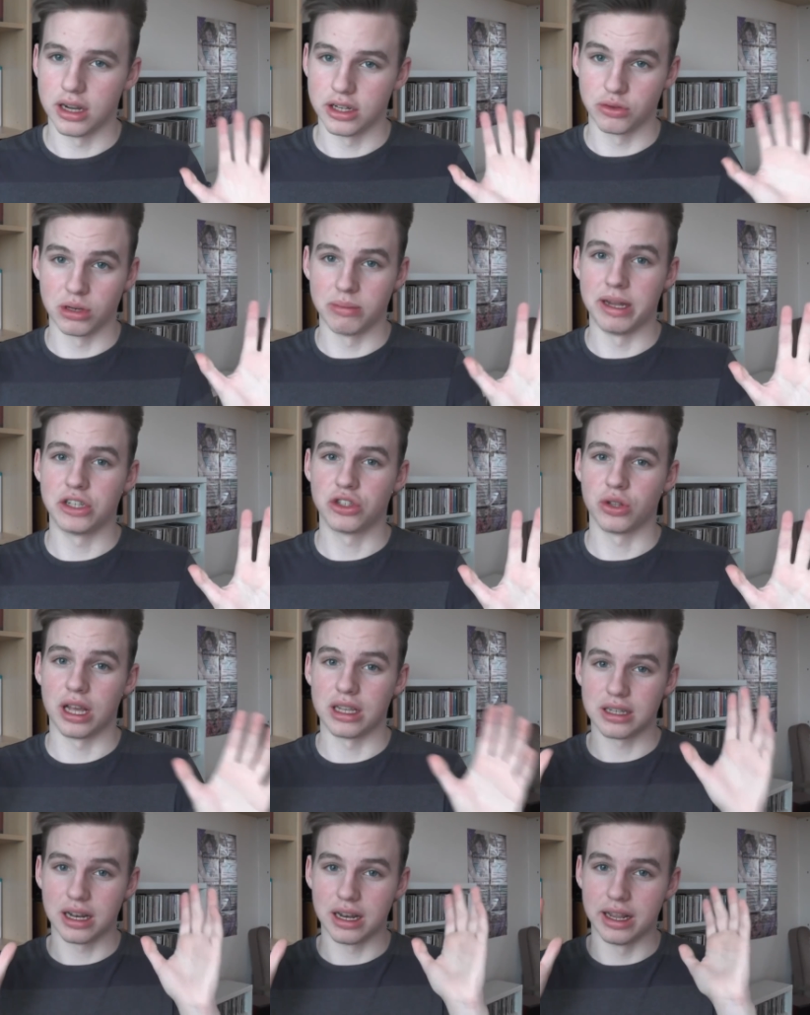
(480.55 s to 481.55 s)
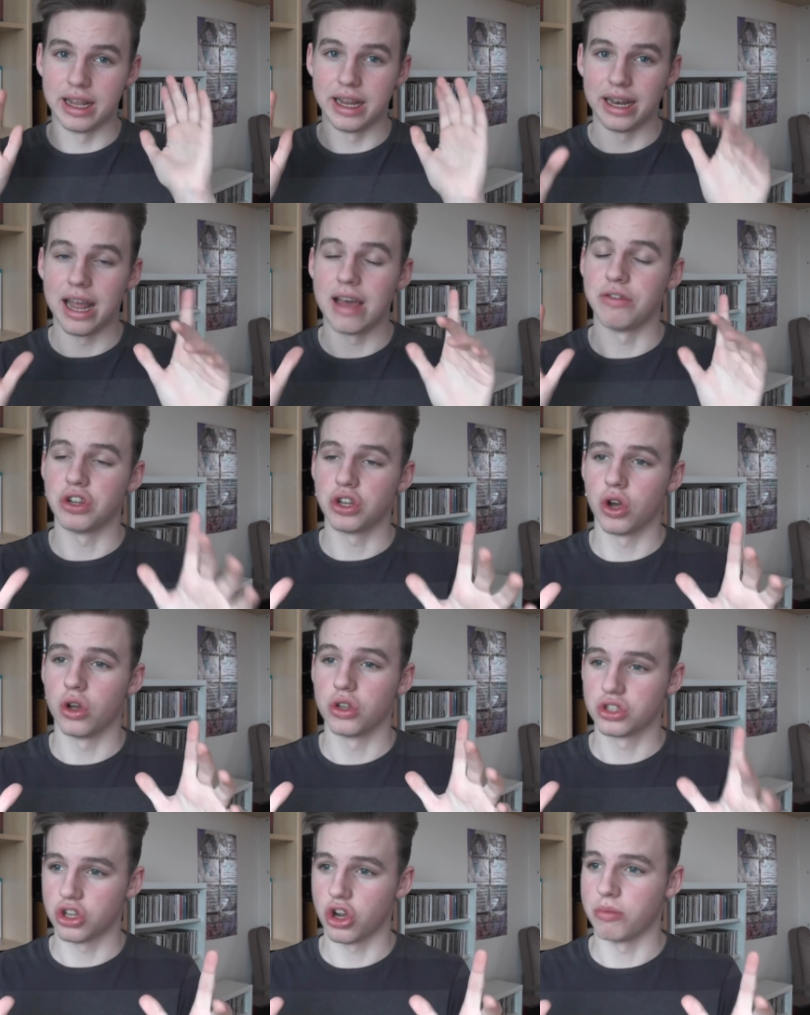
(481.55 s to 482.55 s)
I just want to make sure that's clear. It never
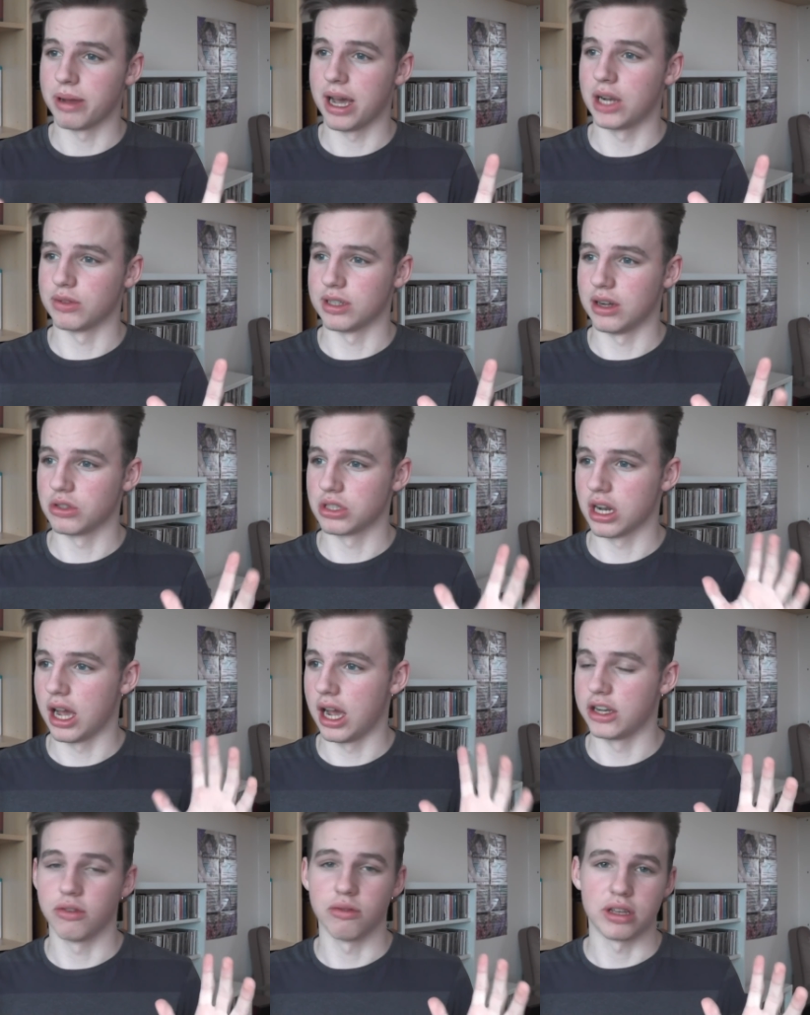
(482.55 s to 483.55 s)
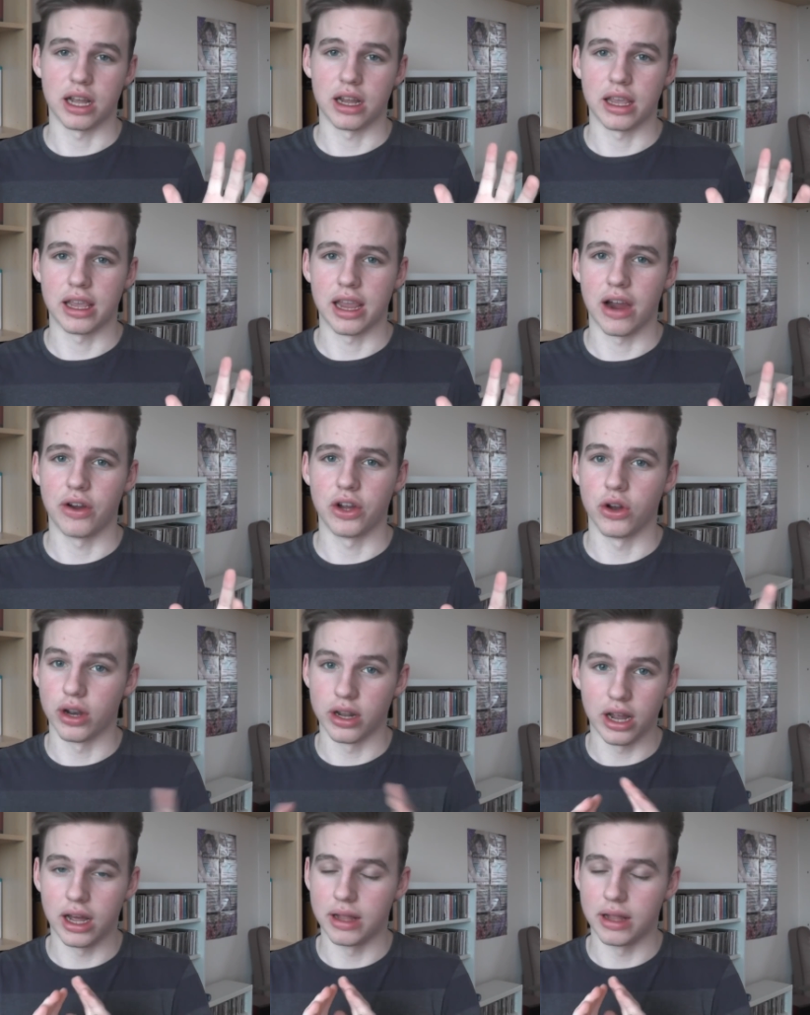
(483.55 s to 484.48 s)
got so bad where I was like, I don't think I can carry on.